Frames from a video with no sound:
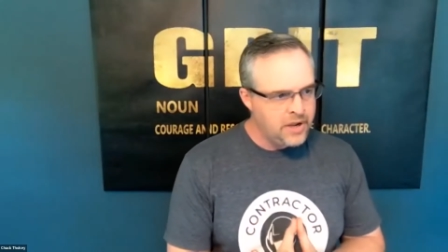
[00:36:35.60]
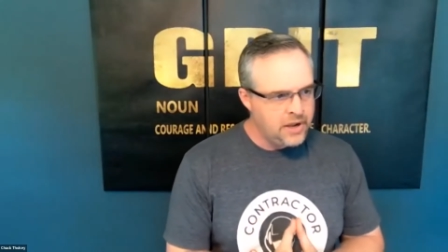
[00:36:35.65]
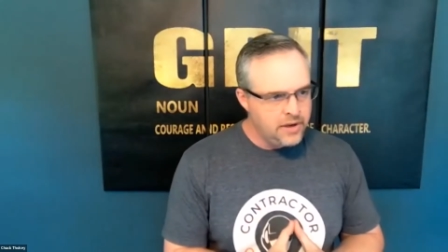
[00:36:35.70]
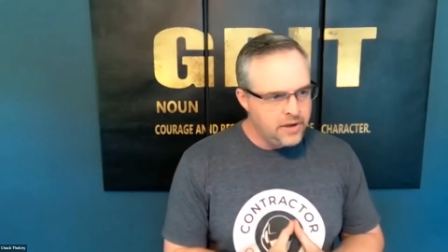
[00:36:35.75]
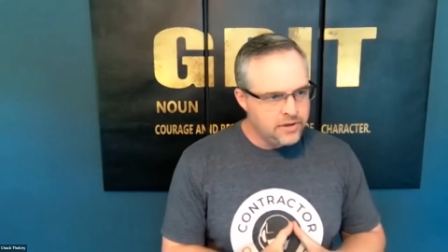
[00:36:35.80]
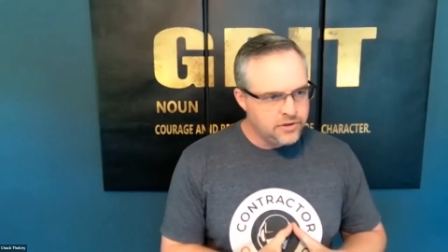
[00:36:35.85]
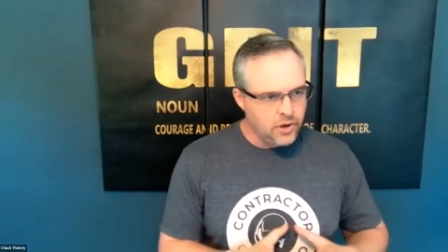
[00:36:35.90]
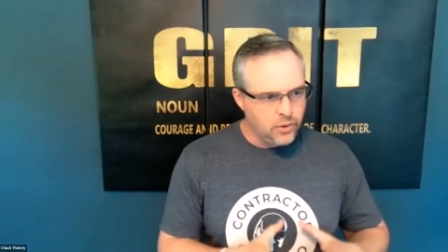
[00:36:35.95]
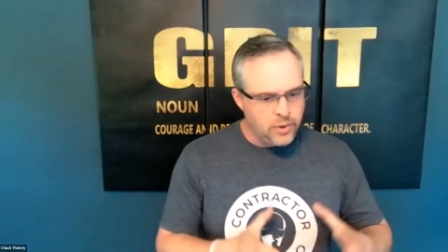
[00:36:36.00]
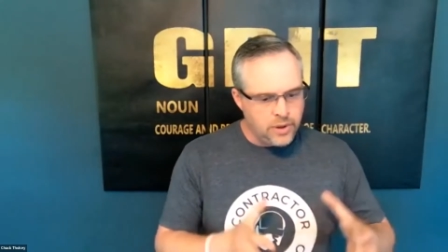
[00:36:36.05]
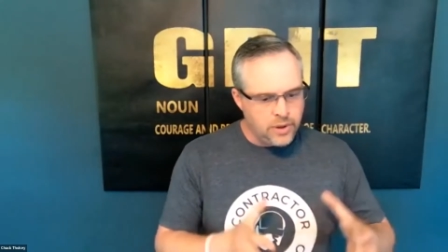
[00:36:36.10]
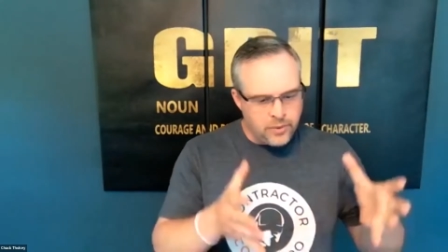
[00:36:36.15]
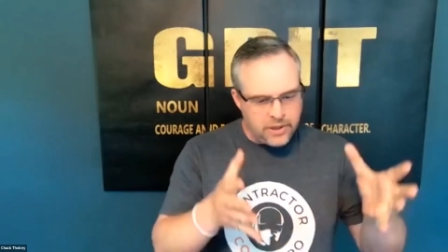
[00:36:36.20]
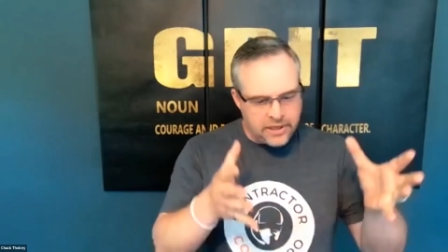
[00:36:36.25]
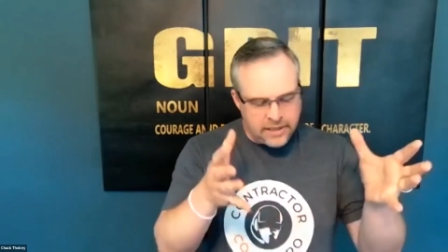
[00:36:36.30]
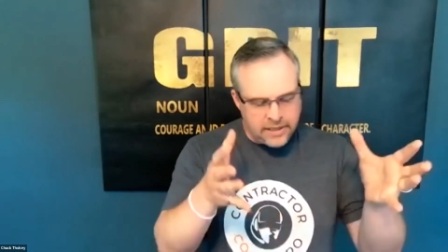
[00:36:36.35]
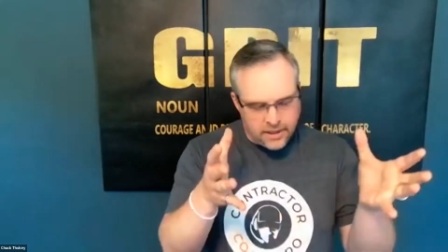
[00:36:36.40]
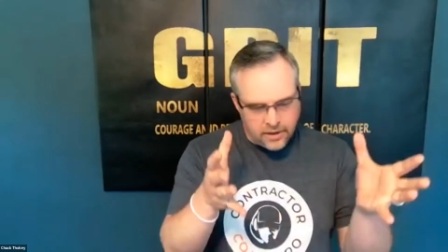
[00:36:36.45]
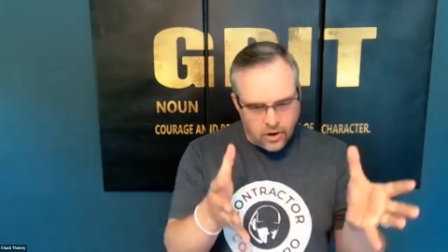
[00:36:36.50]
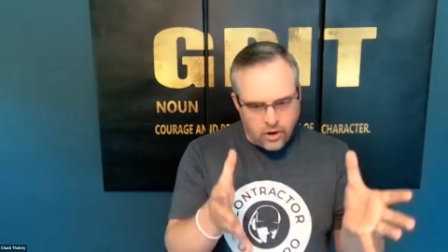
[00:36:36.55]
So when we
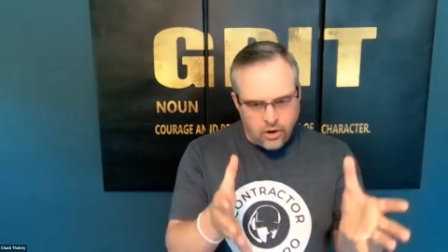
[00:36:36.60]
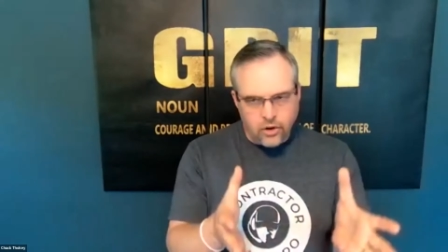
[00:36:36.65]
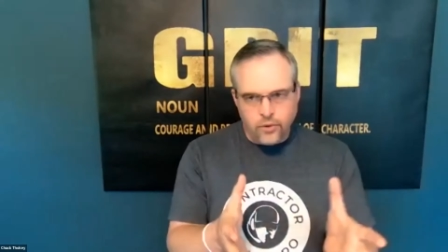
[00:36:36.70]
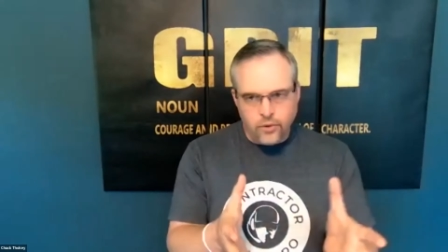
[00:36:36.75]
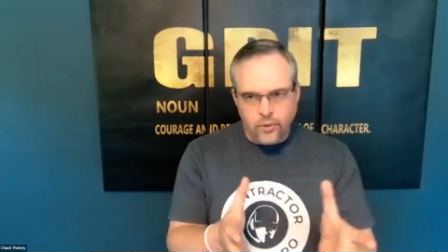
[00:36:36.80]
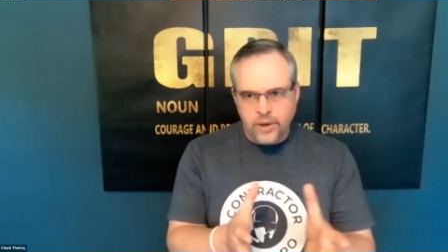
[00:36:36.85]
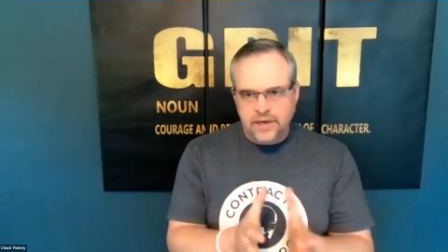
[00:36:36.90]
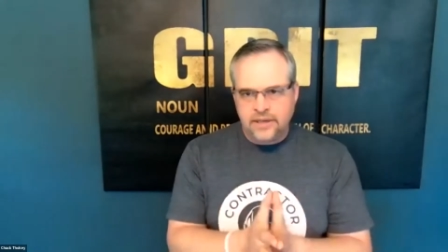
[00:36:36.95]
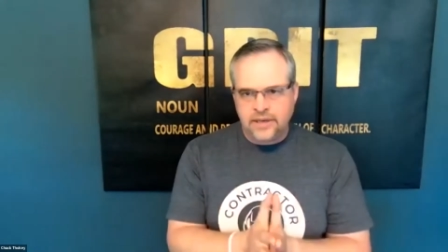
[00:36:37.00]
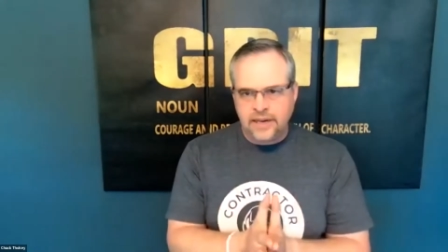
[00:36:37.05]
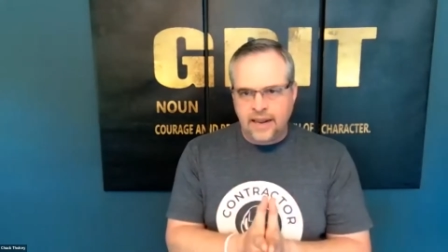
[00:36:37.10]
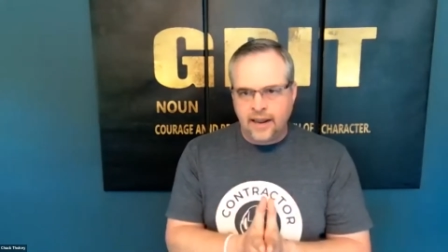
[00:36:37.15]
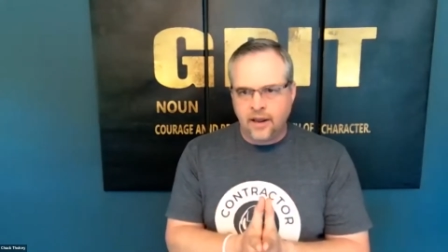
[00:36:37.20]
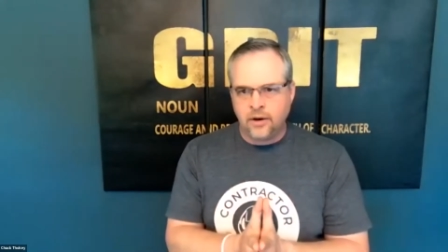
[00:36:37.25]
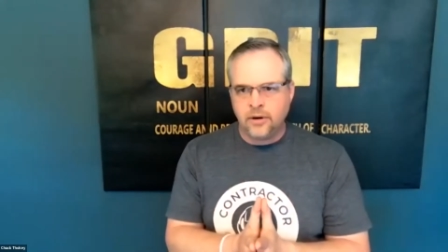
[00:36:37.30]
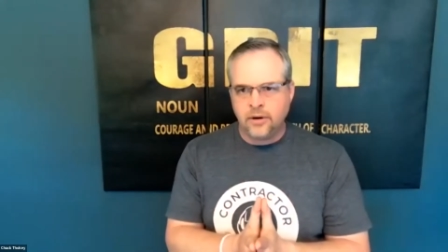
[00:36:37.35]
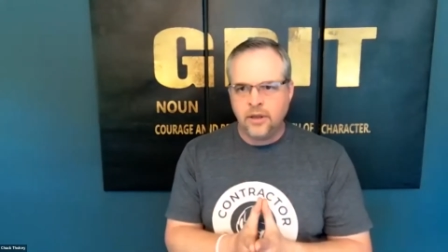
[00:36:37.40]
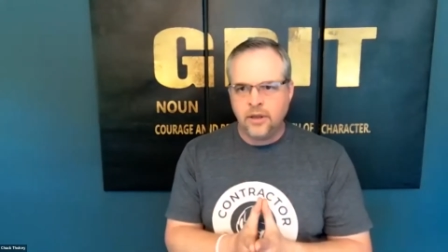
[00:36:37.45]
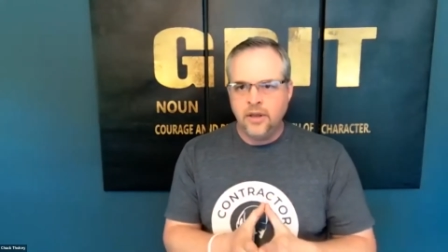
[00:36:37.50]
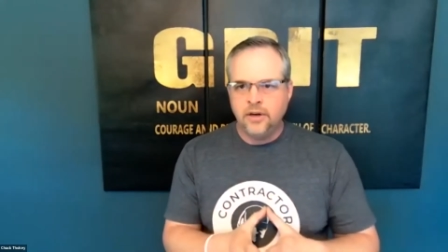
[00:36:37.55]
get all the way
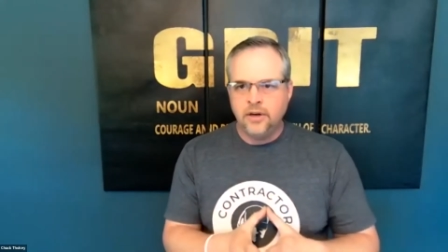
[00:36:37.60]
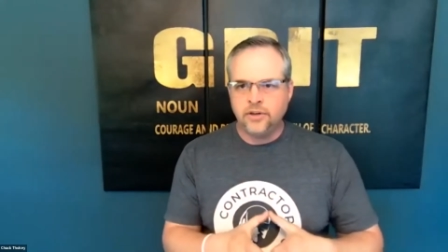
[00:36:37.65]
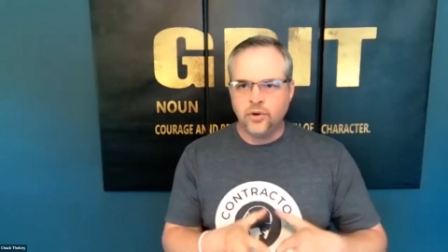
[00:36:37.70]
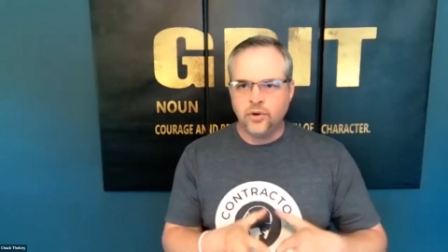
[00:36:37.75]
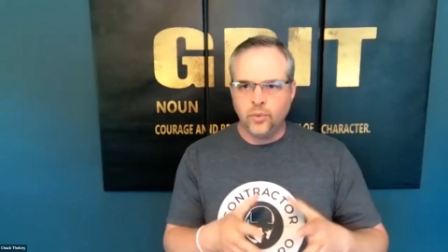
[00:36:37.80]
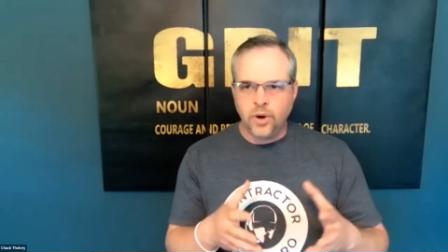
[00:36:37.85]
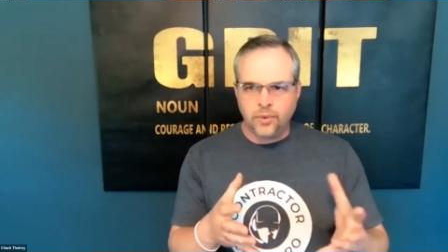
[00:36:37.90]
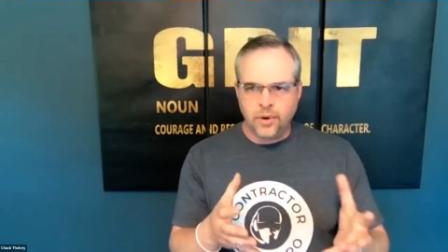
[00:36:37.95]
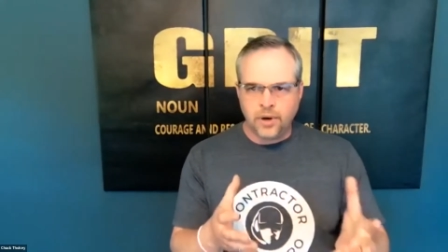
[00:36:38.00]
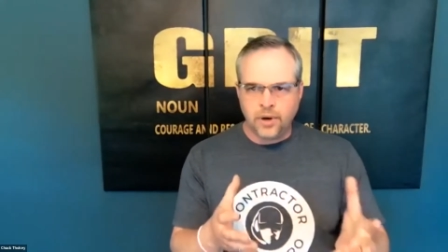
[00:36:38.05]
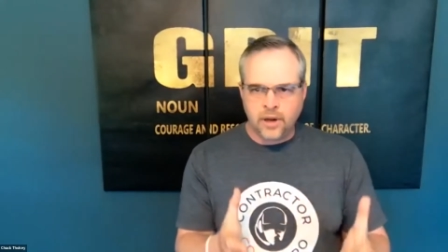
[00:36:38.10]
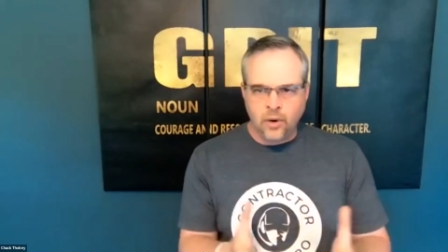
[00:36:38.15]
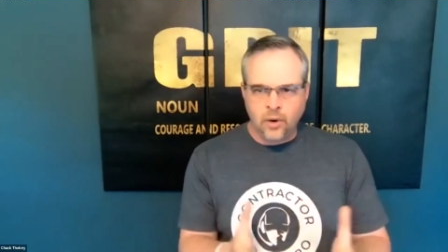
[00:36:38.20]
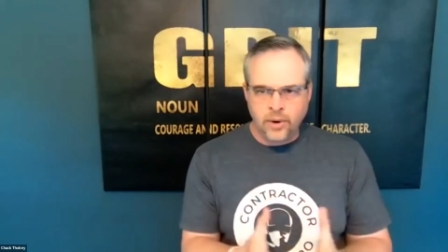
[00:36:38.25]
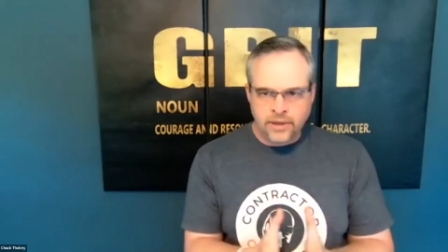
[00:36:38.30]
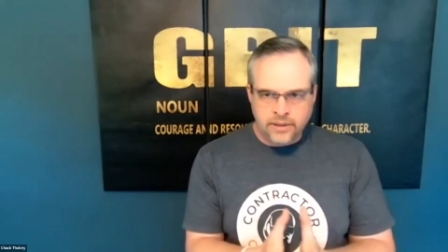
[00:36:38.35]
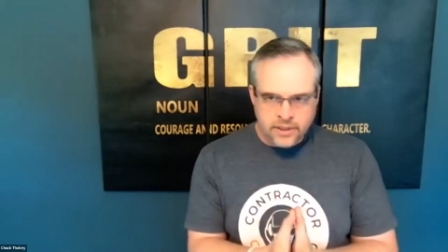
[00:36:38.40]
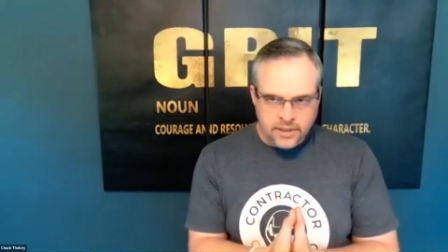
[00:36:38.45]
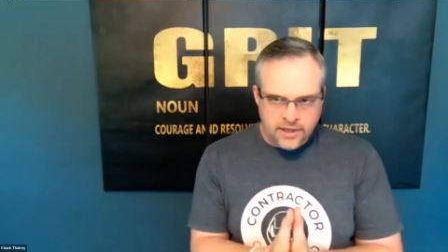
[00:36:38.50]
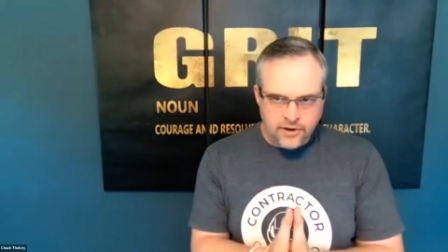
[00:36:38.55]
down to where we're
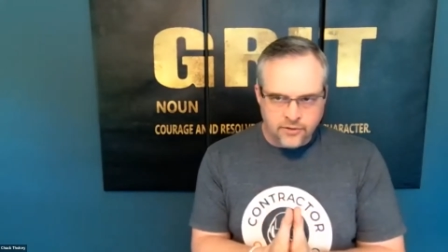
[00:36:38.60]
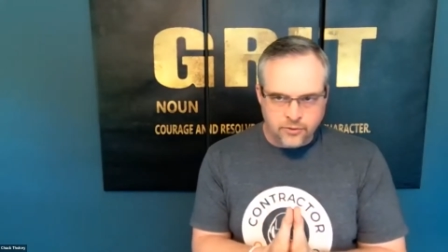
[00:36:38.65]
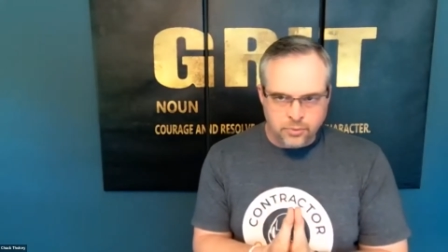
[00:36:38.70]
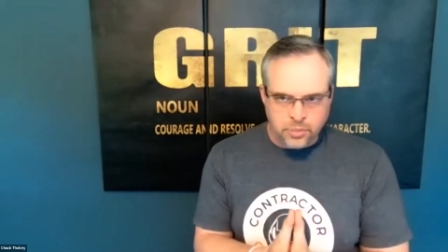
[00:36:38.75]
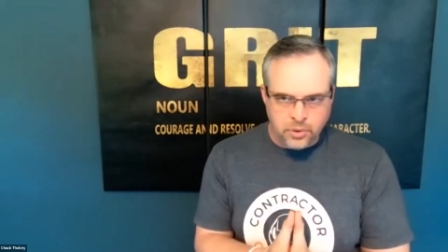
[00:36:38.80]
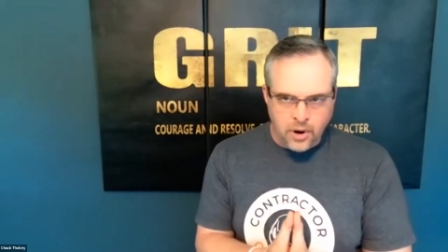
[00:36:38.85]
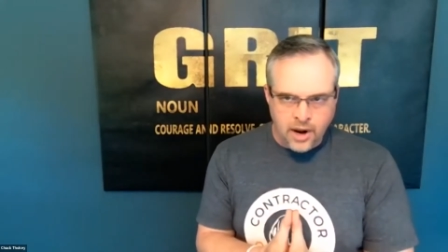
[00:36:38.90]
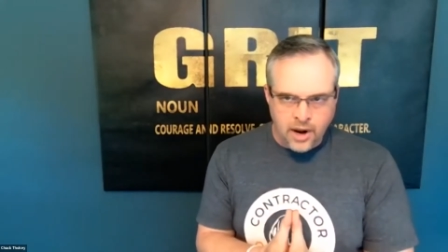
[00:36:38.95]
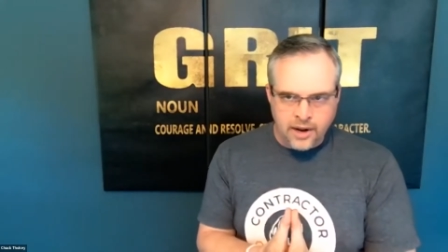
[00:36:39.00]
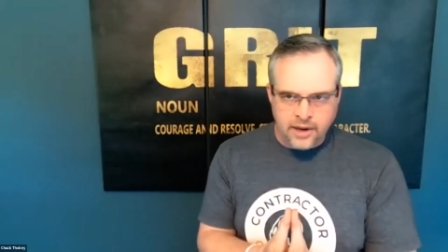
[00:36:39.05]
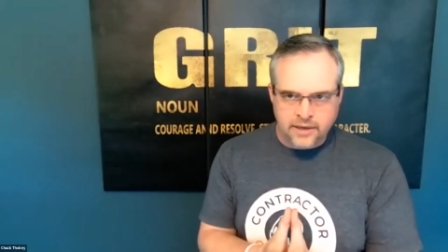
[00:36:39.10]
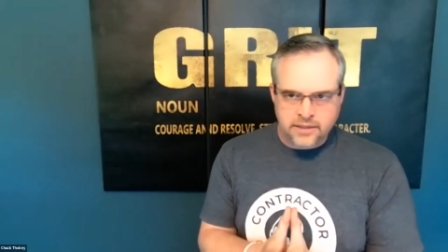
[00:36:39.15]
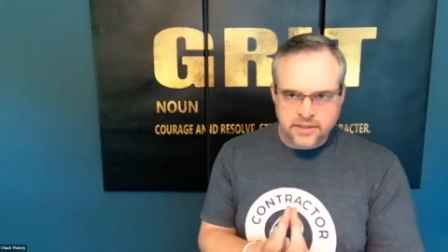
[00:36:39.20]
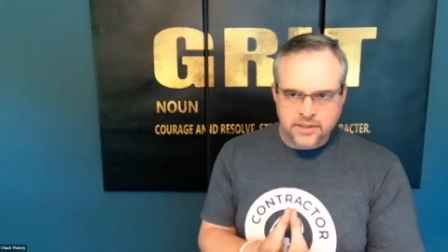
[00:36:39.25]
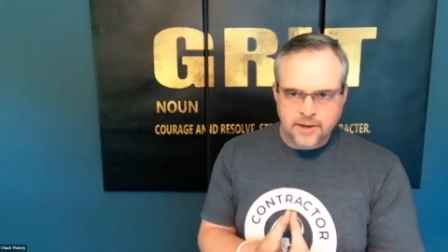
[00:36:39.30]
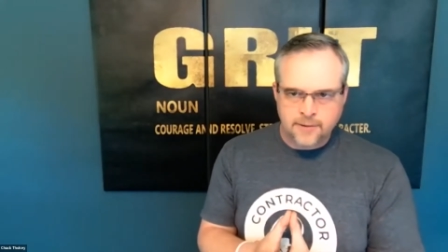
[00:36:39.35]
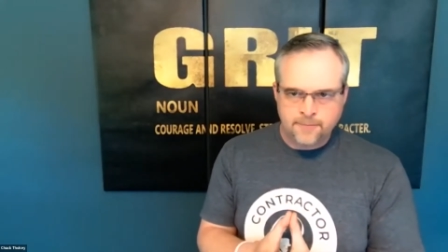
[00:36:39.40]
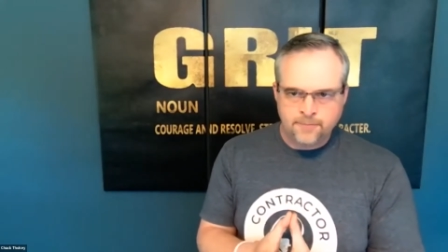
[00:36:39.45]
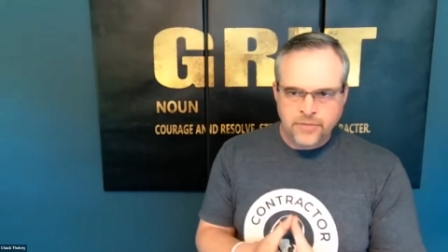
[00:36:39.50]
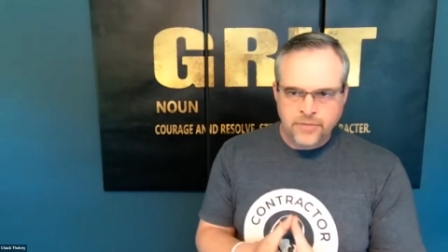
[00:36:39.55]
going to give
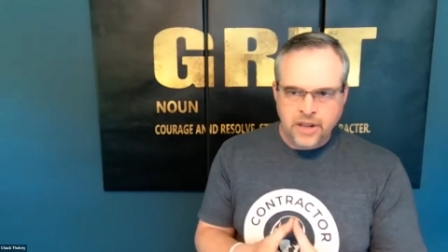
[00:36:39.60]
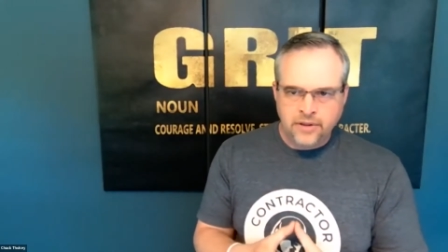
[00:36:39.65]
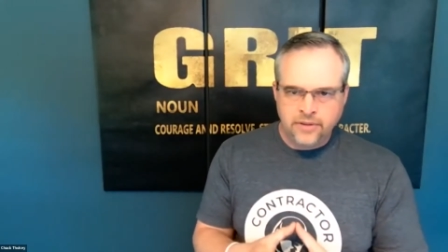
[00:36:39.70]
price,